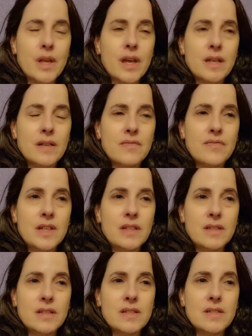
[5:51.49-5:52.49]
And
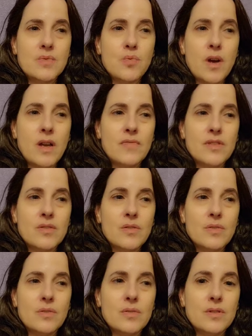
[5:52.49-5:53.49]
Afida, his wife, had
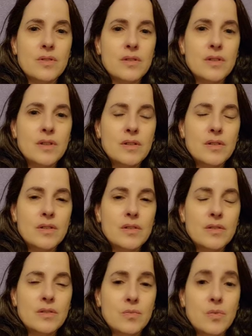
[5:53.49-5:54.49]
told
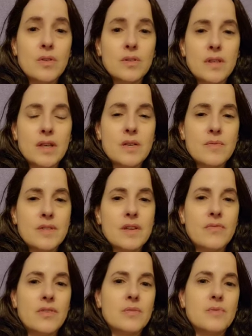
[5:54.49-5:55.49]
the world that he was
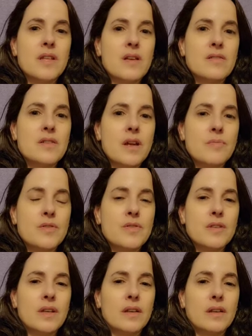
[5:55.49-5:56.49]
suffering with
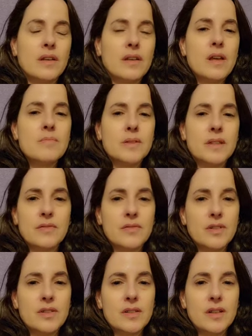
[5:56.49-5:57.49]
Alzheimer's, and I believe
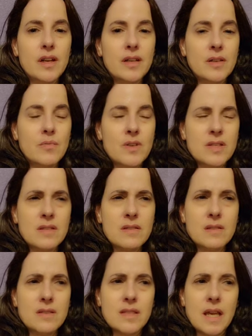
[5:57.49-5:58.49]
her. I, he
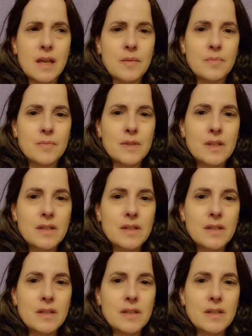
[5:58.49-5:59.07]
wasn't the same.